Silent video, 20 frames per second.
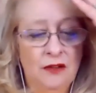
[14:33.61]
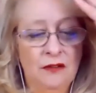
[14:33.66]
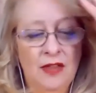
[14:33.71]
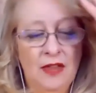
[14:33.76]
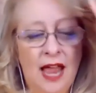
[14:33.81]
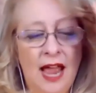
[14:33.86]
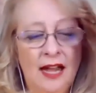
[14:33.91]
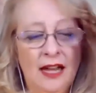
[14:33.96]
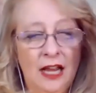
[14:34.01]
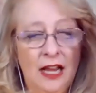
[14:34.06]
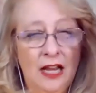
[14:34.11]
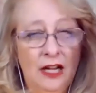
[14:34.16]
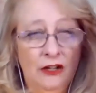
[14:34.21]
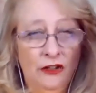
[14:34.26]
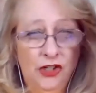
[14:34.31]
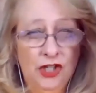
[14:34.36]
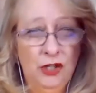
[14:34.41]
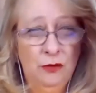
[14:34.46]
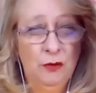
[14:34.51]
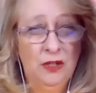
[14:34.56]
So that
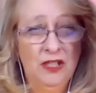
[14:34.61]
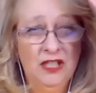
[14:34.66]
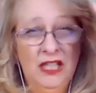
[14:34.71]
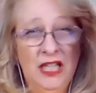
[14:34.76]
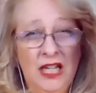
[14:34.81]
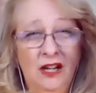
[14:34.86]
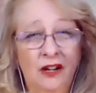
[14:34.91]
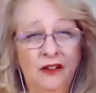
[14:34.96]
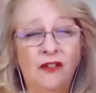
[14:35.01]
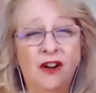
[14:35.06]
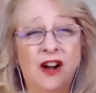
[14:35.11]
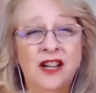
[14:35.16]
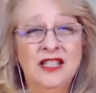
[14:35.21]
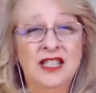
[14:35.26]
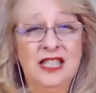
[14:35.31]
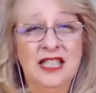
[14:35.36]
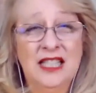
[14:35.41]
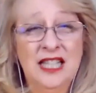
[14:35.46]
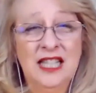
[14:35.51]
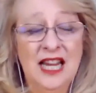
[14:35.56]
energy was here for
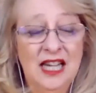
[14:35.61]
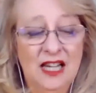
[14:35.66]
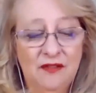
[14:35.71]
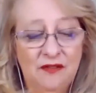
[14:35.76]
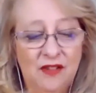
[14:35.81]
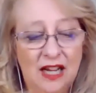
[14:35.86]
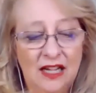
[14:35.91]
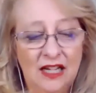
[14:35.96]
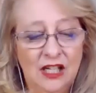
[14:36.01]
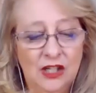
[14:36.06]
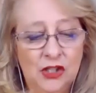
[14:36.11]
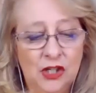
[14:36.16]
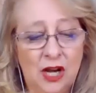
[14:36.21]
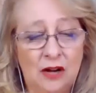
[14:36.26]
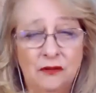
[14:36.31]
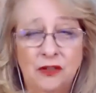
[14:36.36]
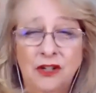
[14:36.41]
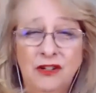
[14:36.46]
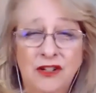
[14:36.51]
us to take advantage of.